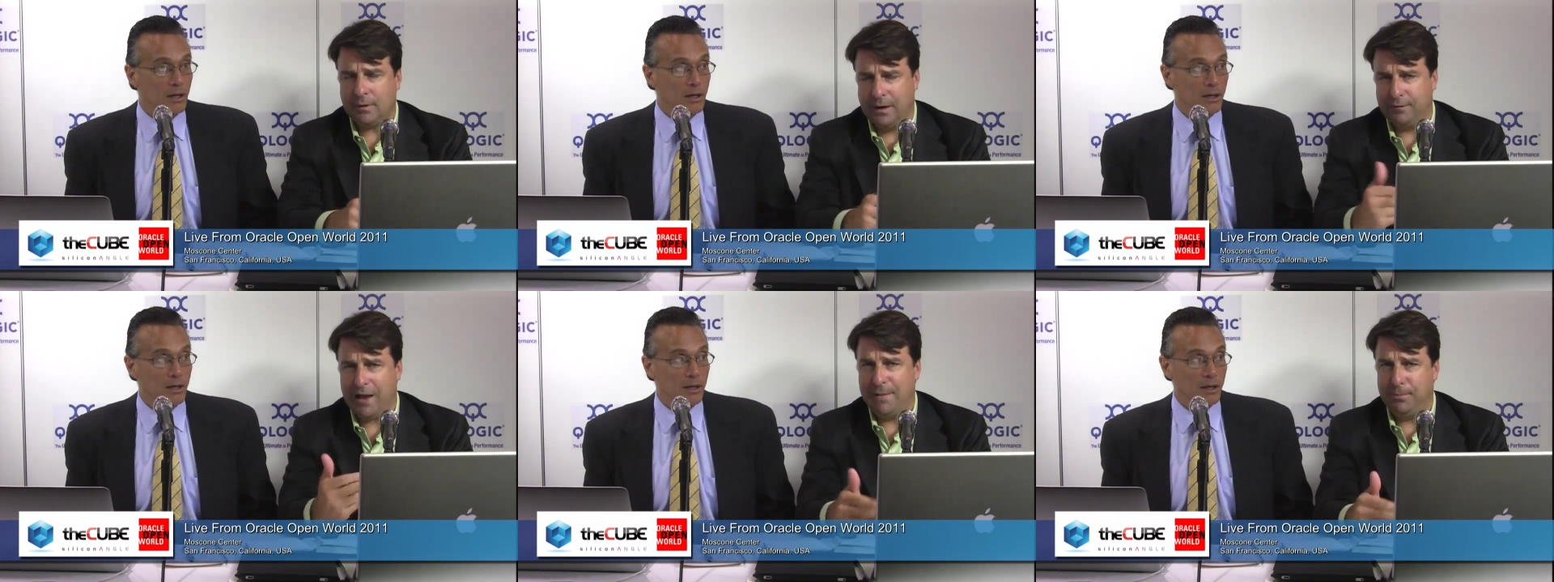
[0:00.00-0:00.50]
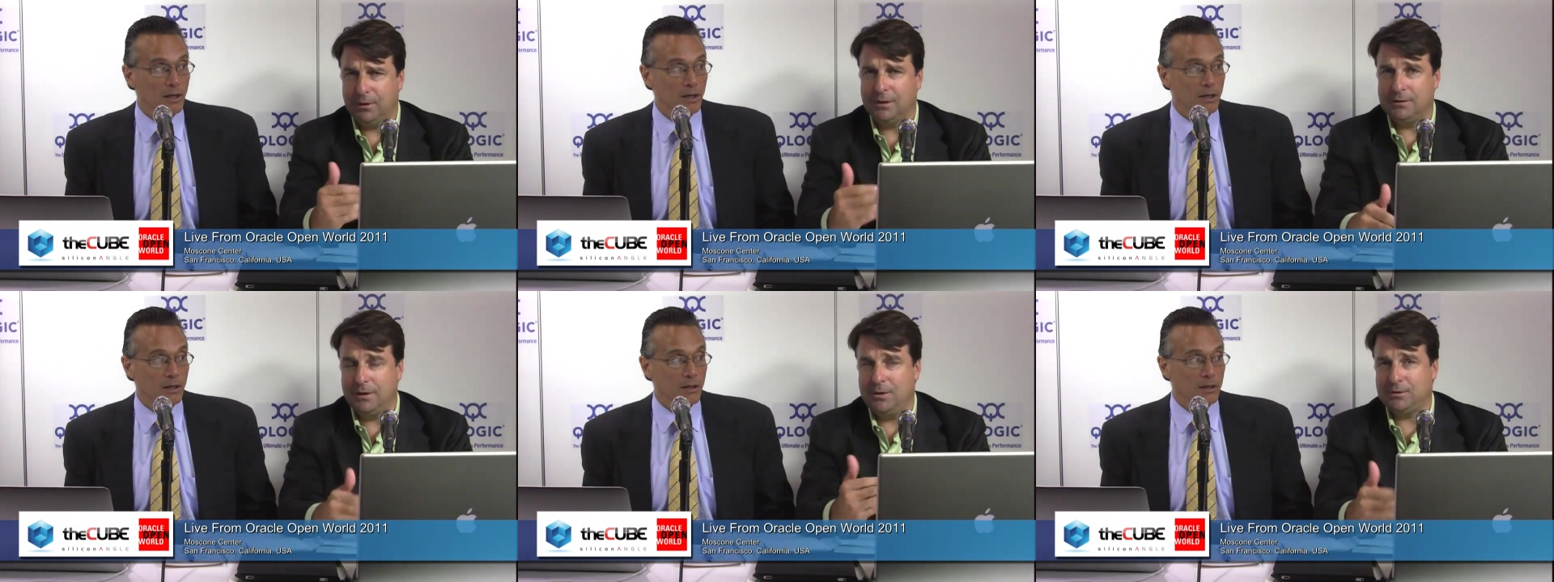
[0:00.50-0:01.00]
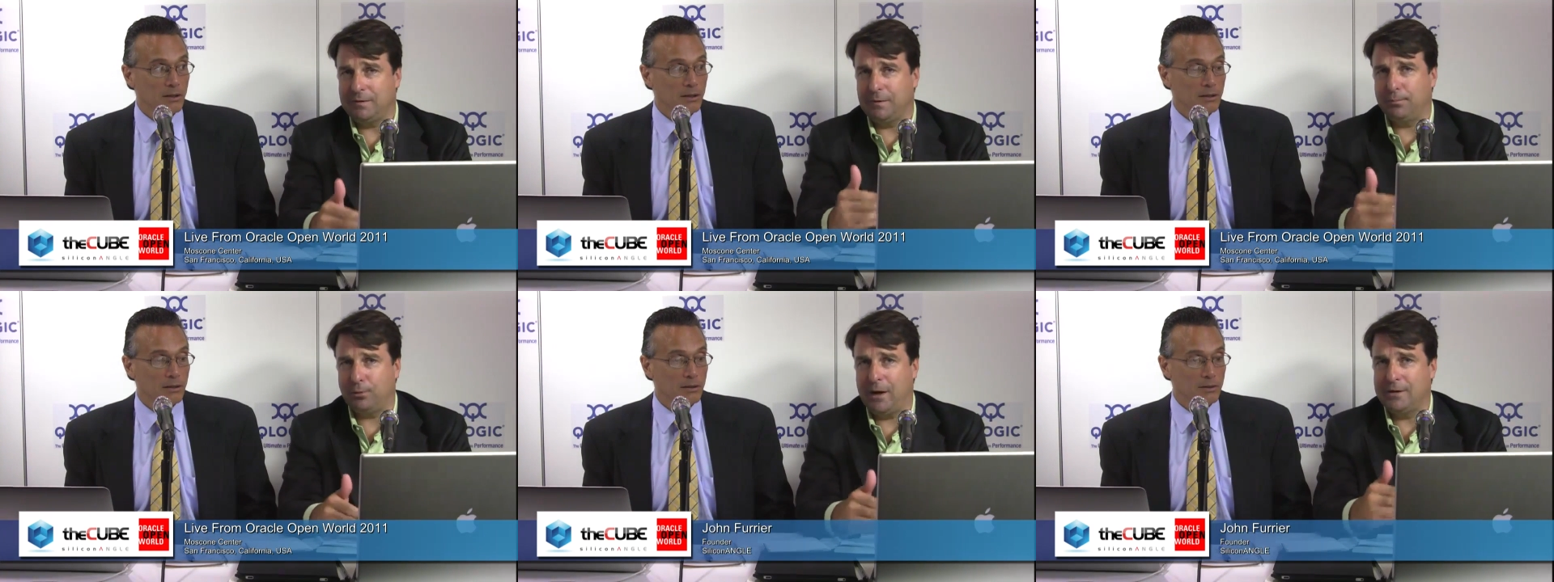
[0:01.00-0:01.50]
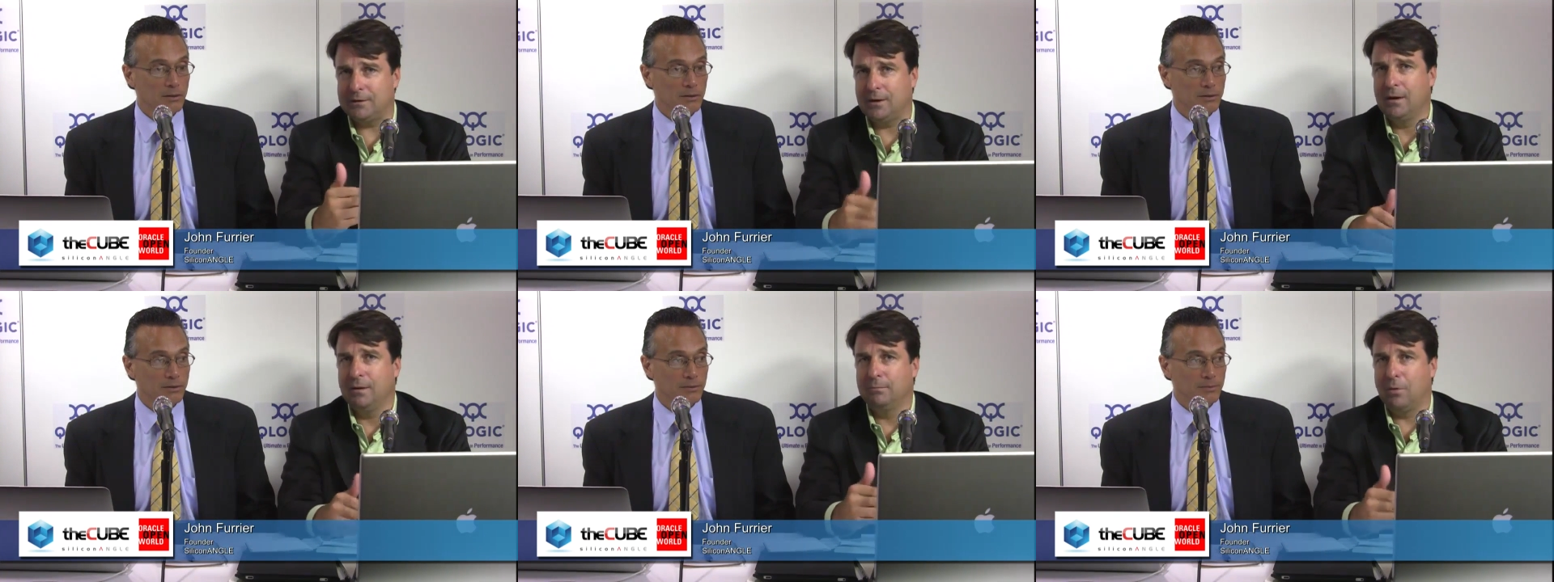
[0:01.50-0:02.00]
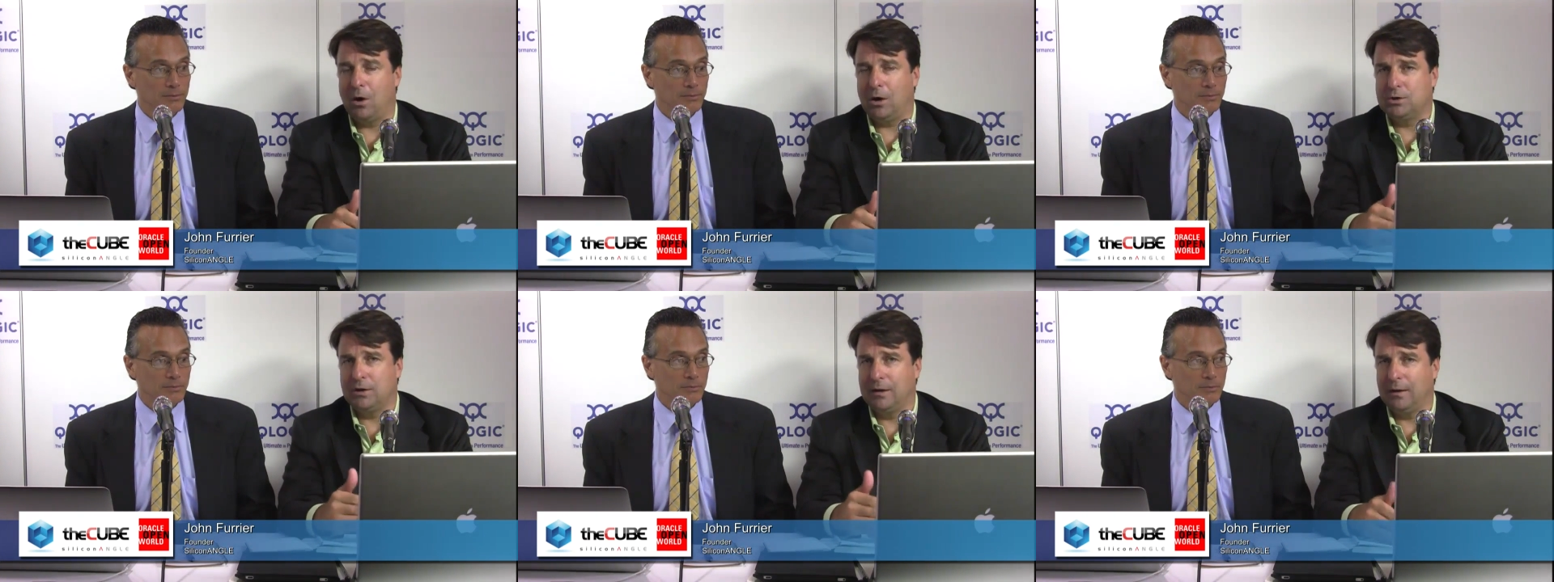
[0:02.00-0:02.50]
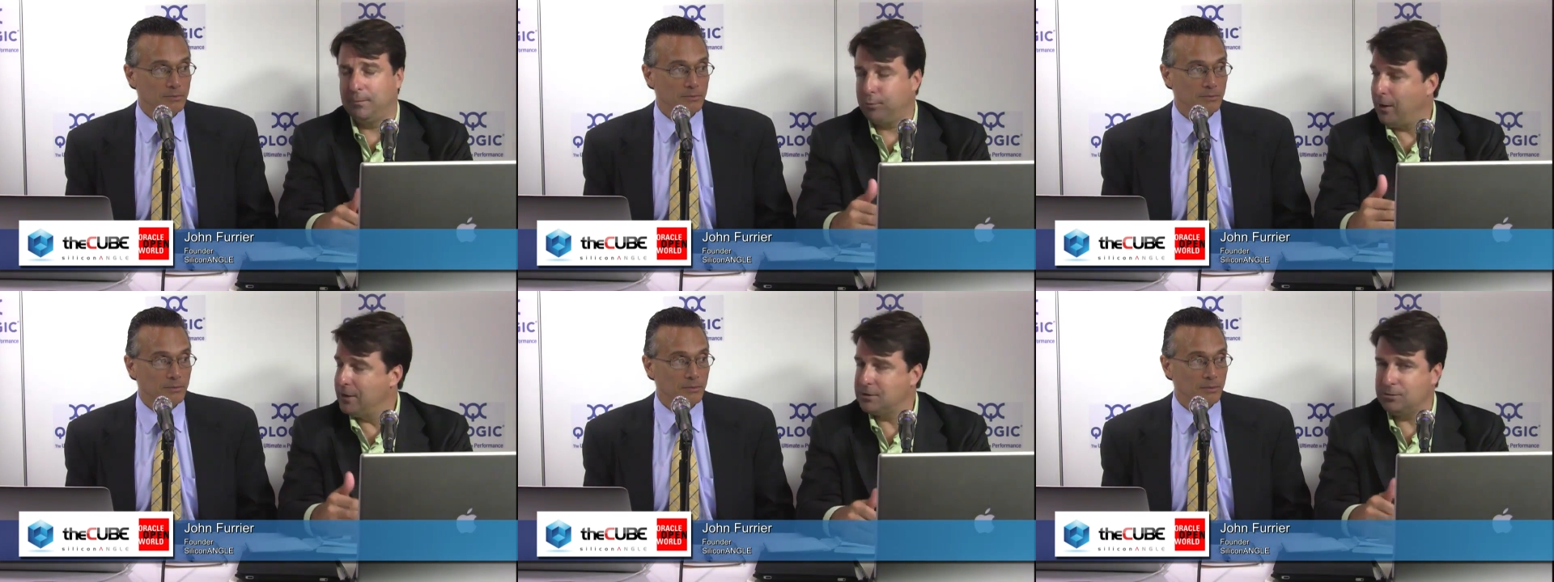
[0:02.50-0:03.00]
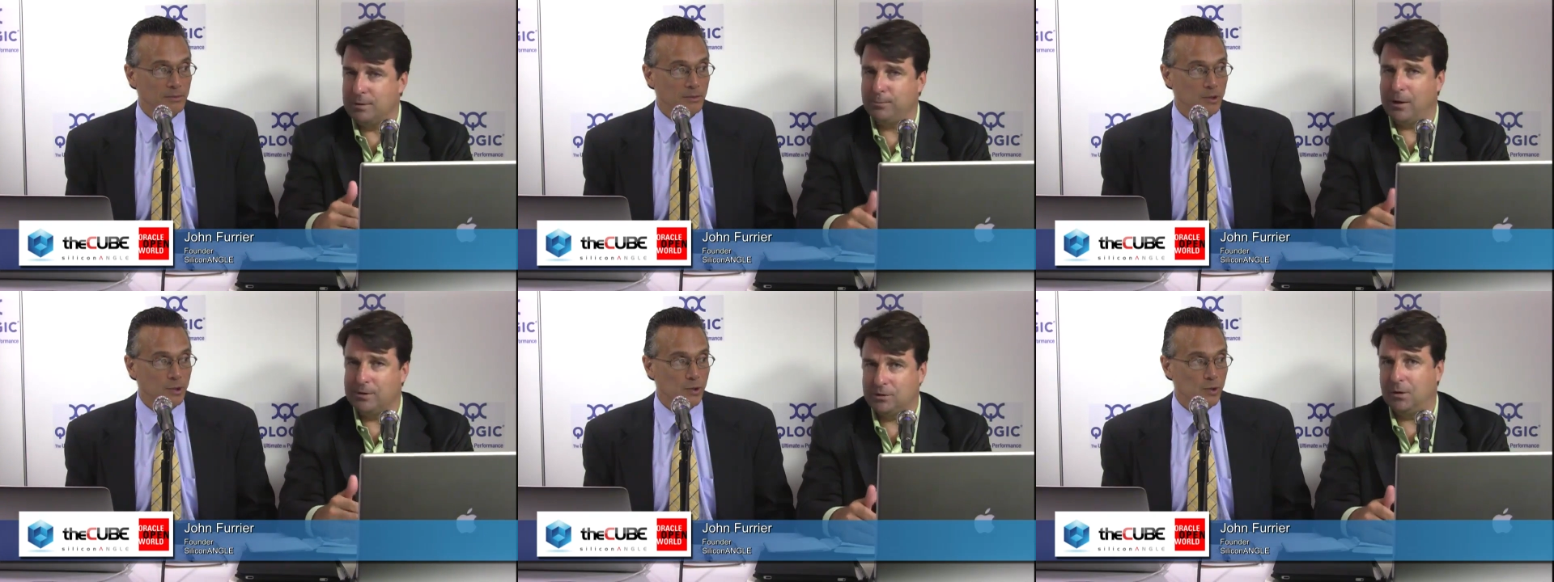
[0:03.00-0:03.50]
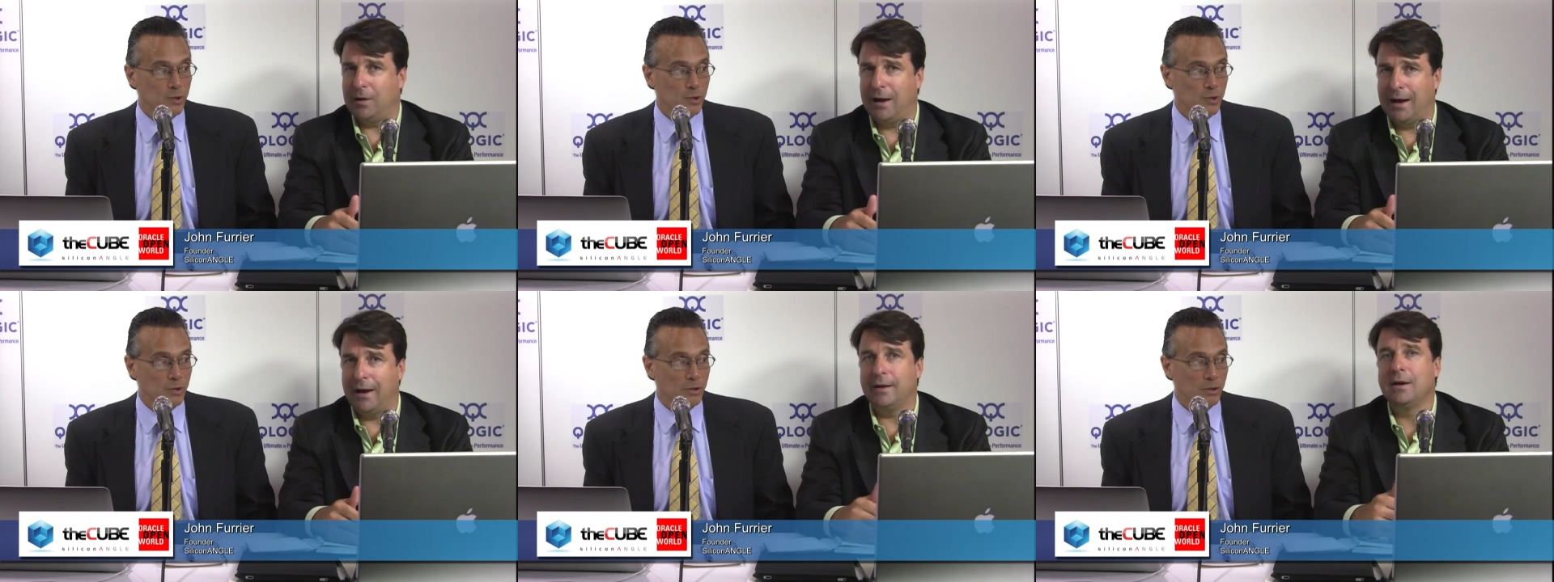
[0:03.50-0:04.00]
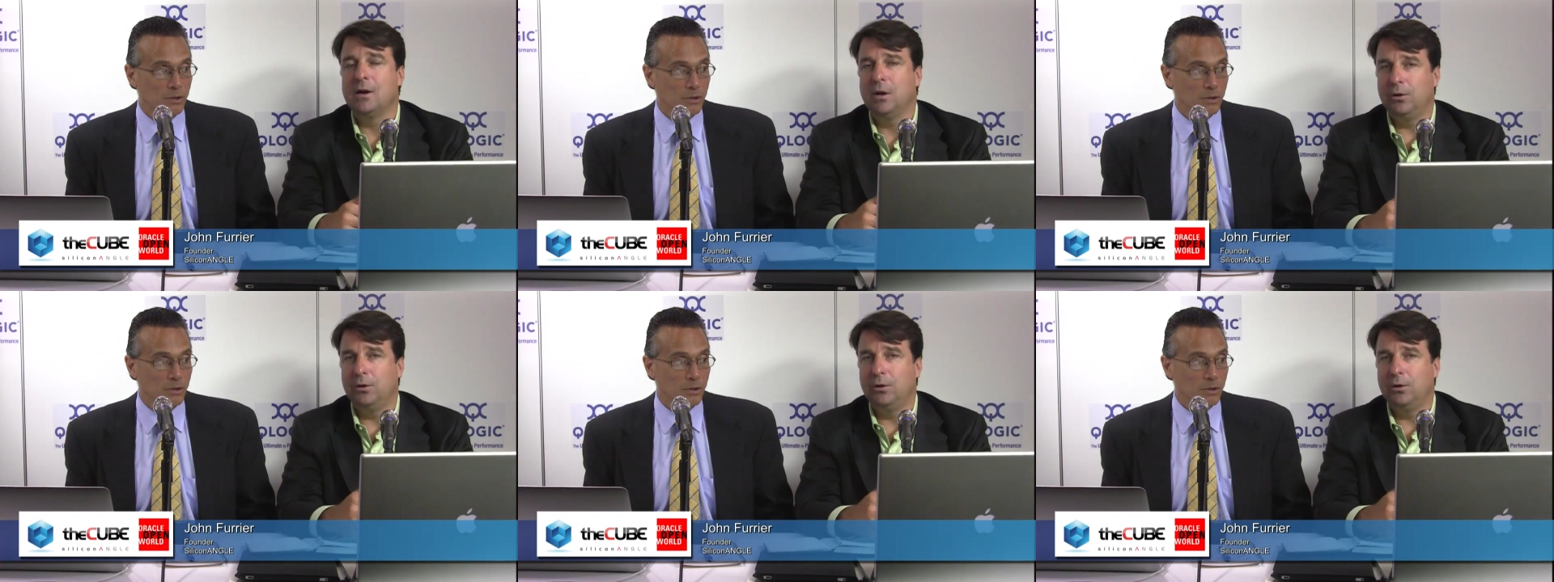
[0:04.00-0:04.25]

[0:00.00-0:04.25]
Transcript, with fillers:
Speaker 1: And if Apple continues to have the price margin, a uh, price street price so high,